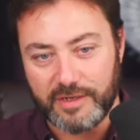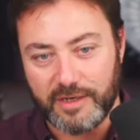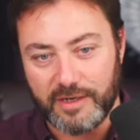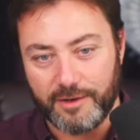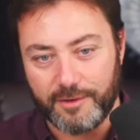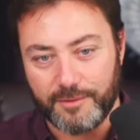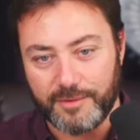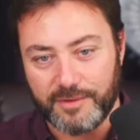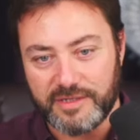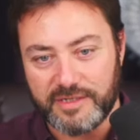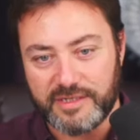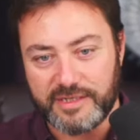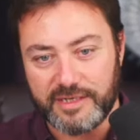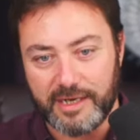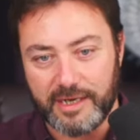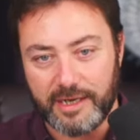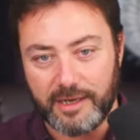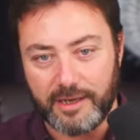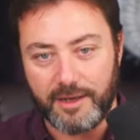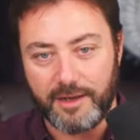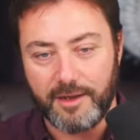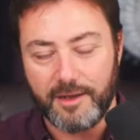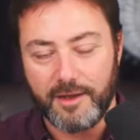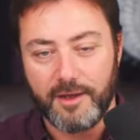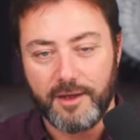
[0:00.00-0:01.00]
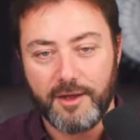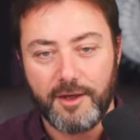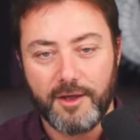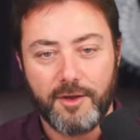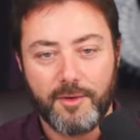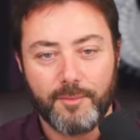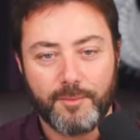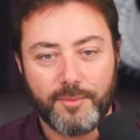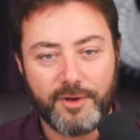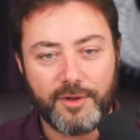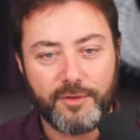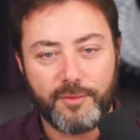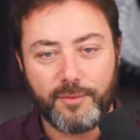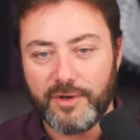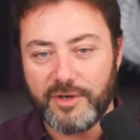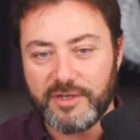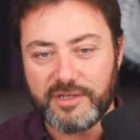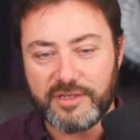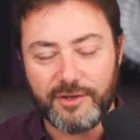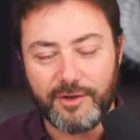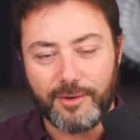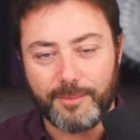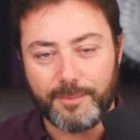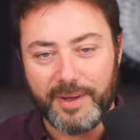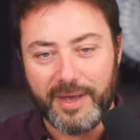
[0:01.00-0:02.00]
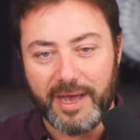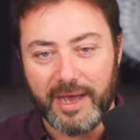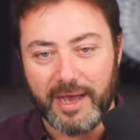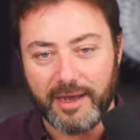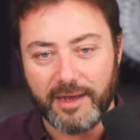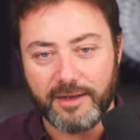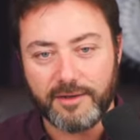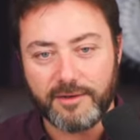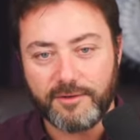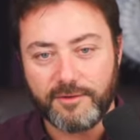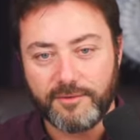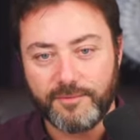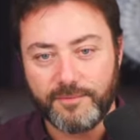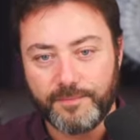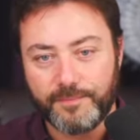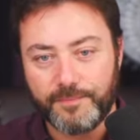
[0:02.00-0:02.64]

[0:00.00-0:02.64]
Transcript: I would say. But otherwise not bad.